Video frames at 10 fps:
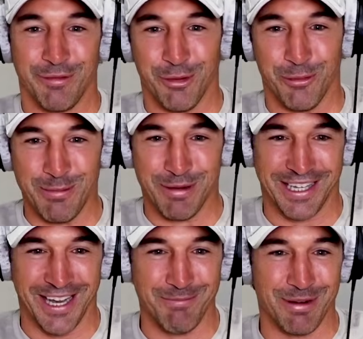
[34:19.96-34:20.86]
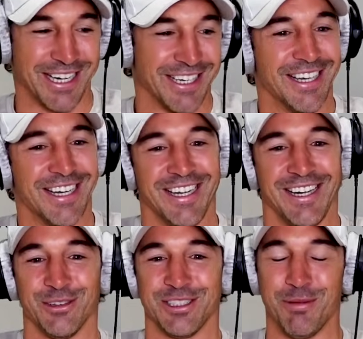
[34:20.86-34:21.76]
we beat them. But it
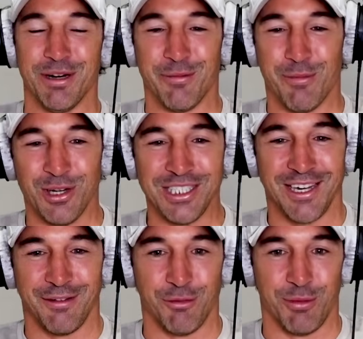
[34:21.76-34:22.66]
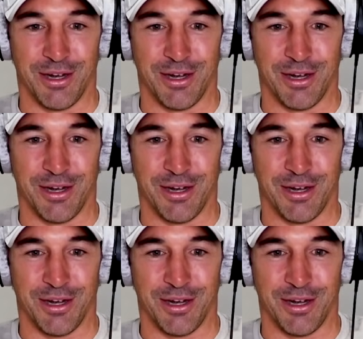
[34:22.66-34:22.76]
was a bit of a mindset for me.